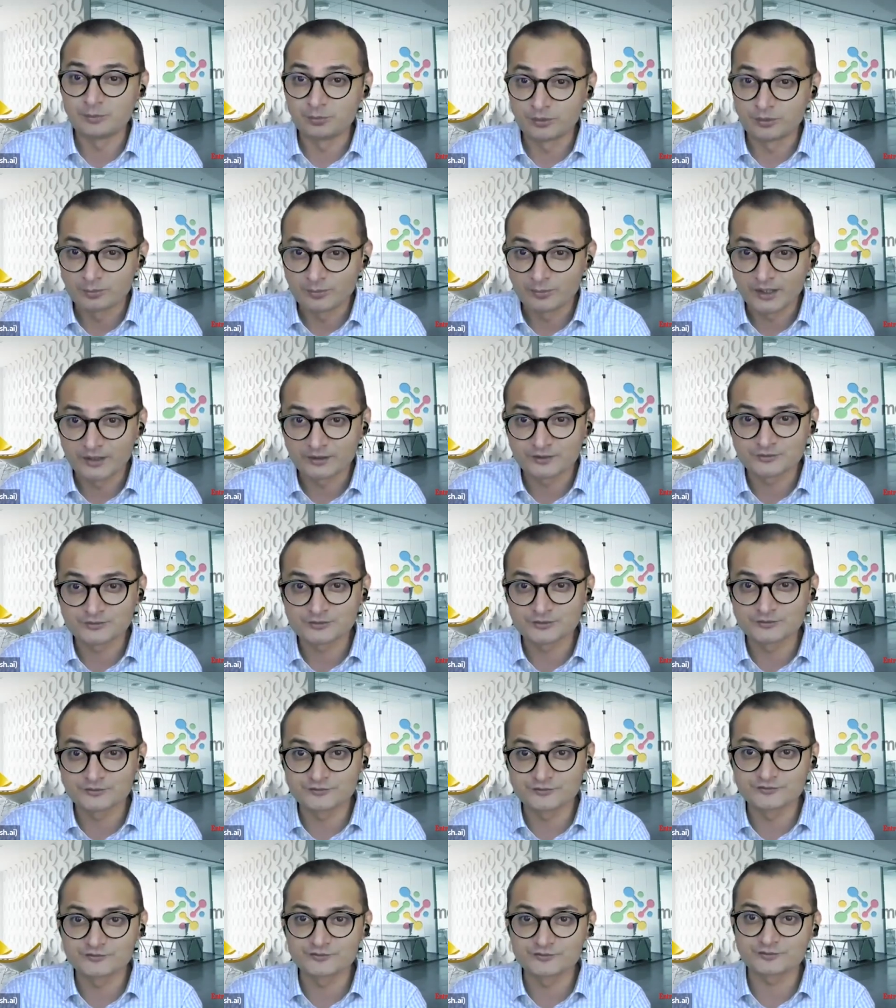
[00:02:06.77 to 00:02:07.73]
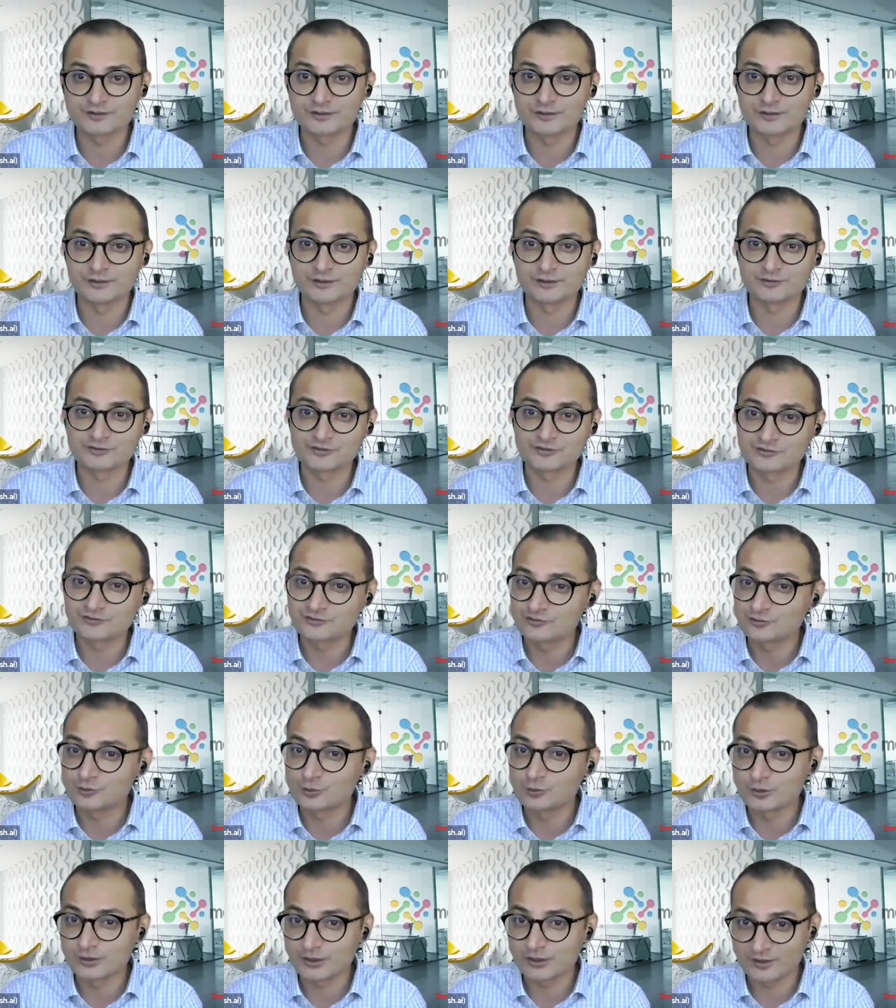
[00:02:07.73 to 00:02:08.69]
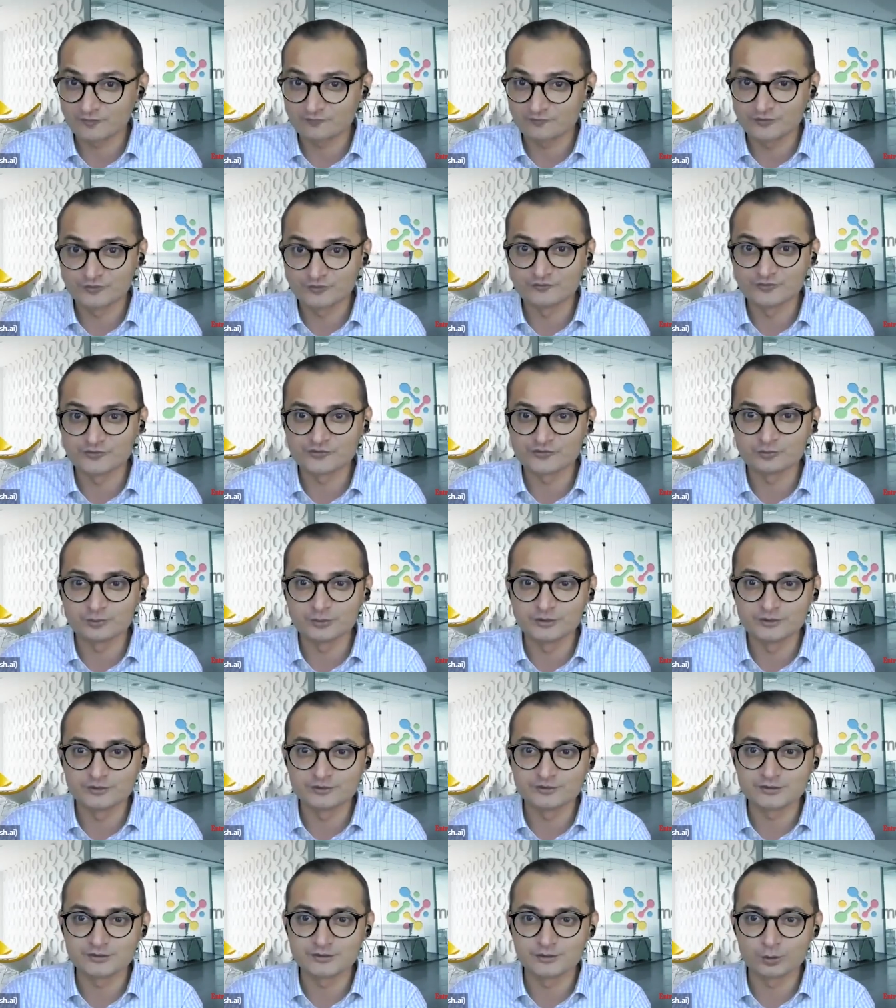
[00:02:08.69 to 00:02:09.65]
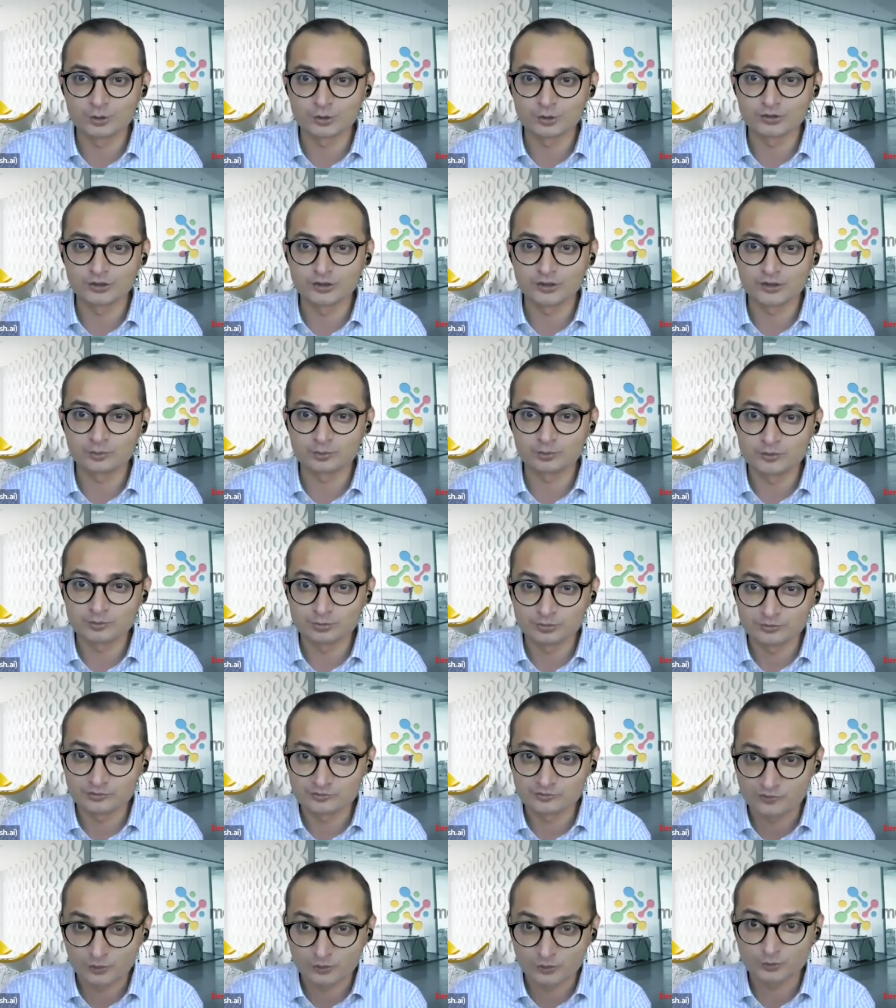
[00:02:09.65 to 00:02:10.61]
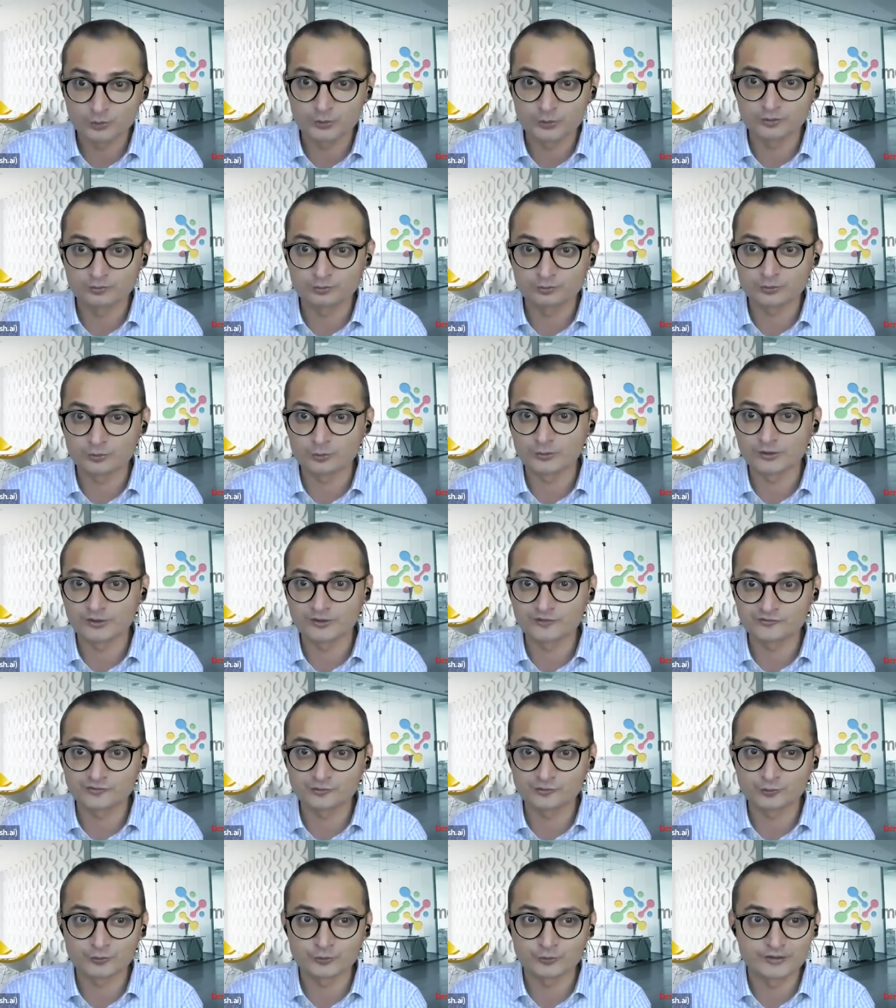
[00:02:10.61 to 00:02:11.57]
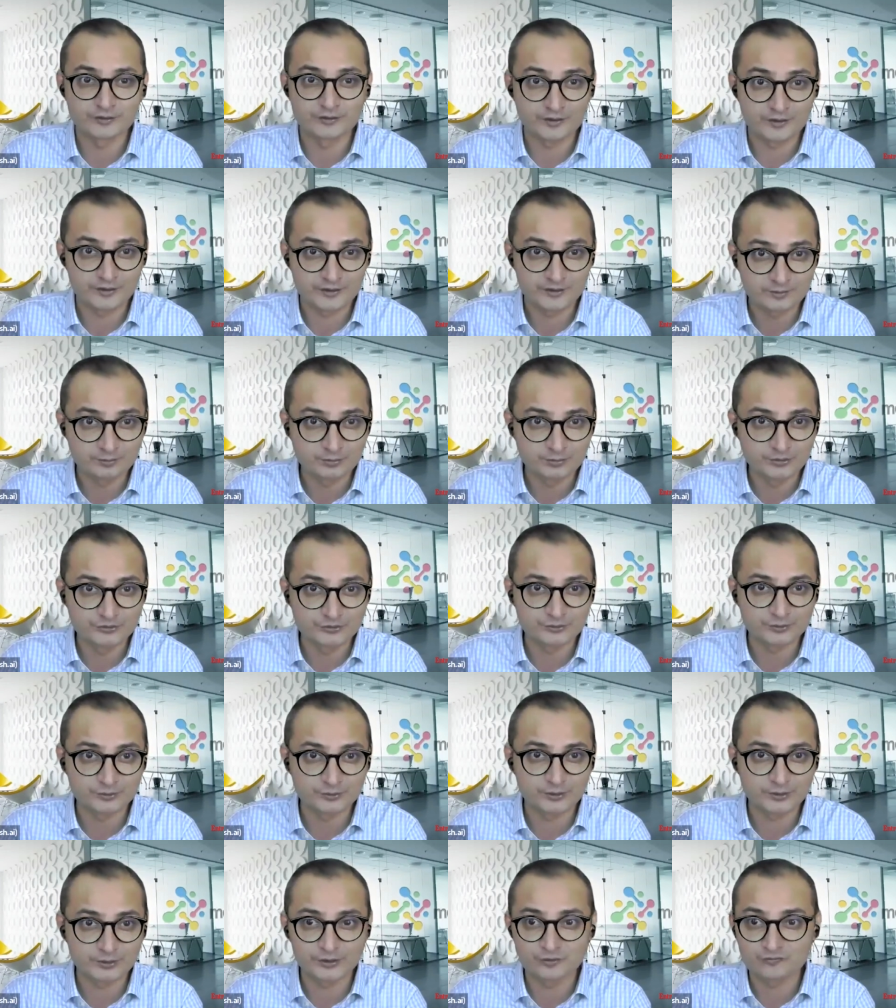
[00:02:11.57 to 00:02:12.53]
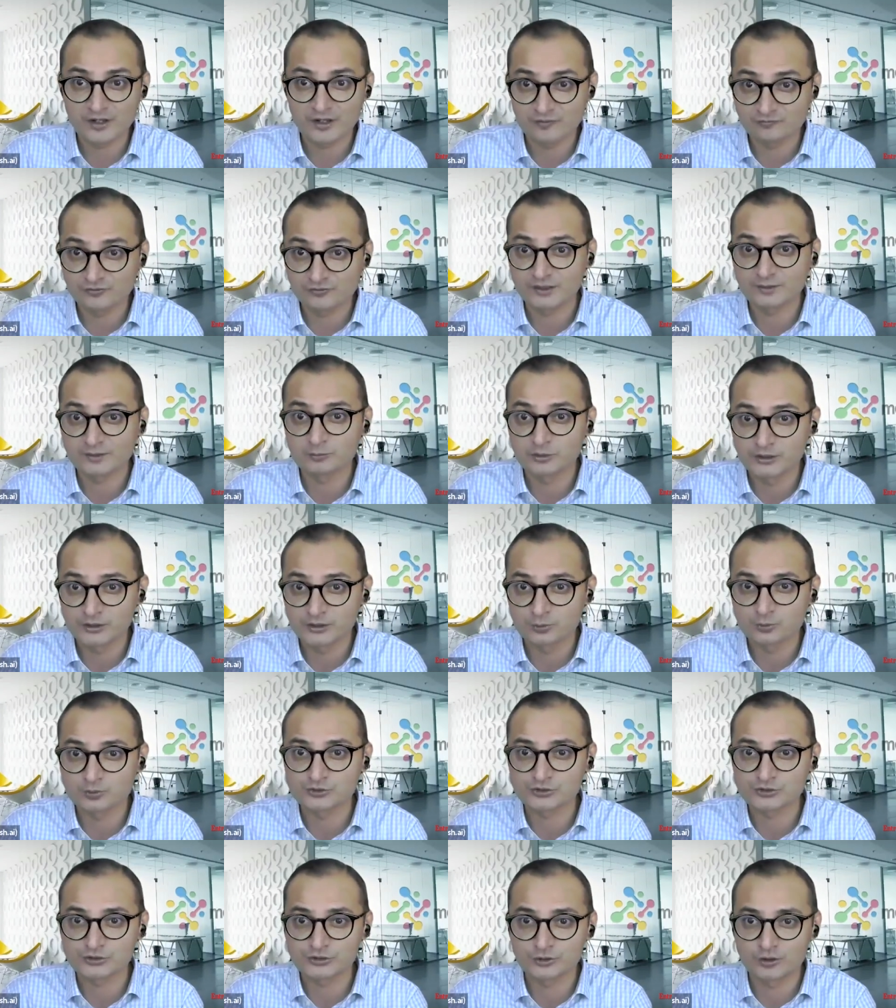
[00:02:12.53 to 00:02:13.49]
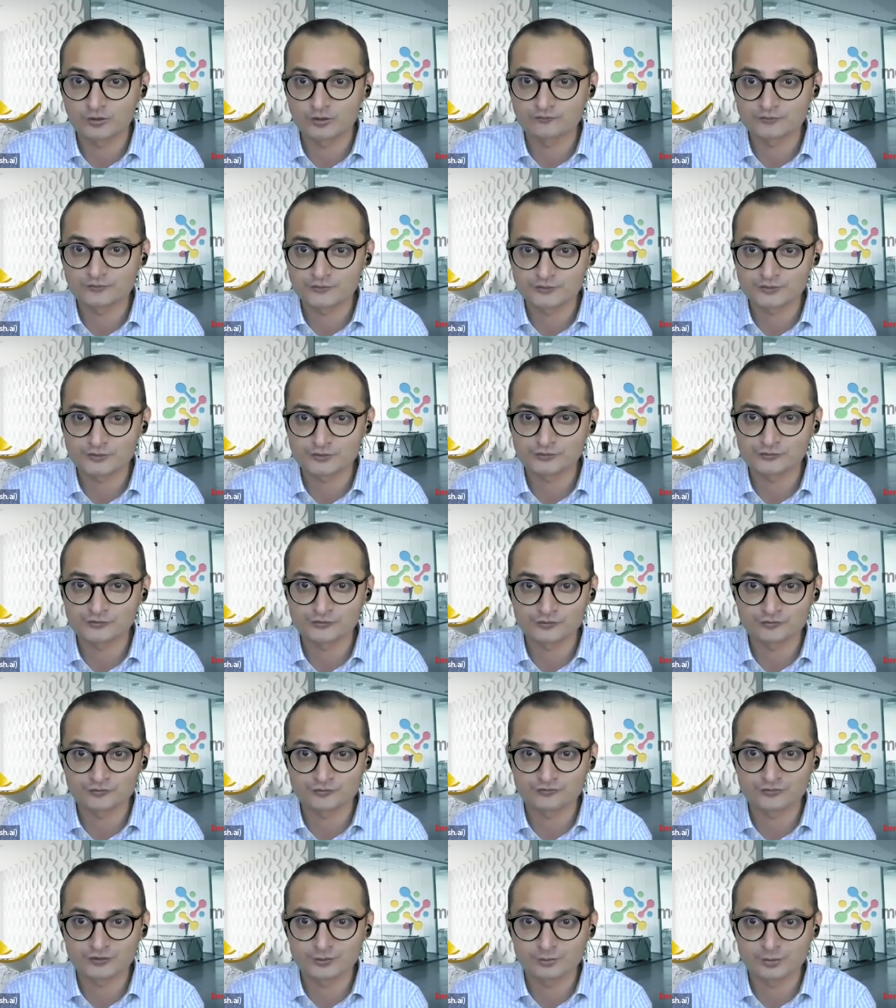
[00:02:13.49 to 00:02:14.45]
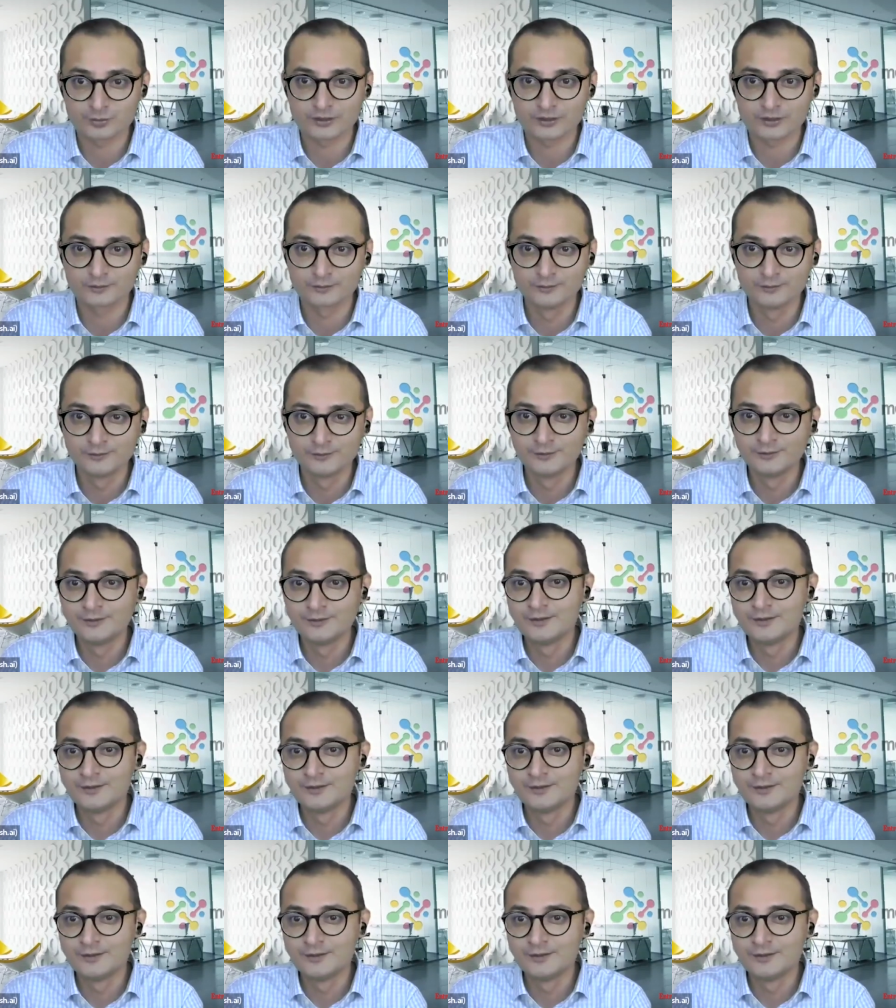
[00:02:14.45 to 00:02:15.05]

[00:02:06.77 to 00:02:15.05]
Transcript: people managers uh, just don't have the visibility on their people's ongoing progress so they are unable to kind of have timely coaching conversations and feedback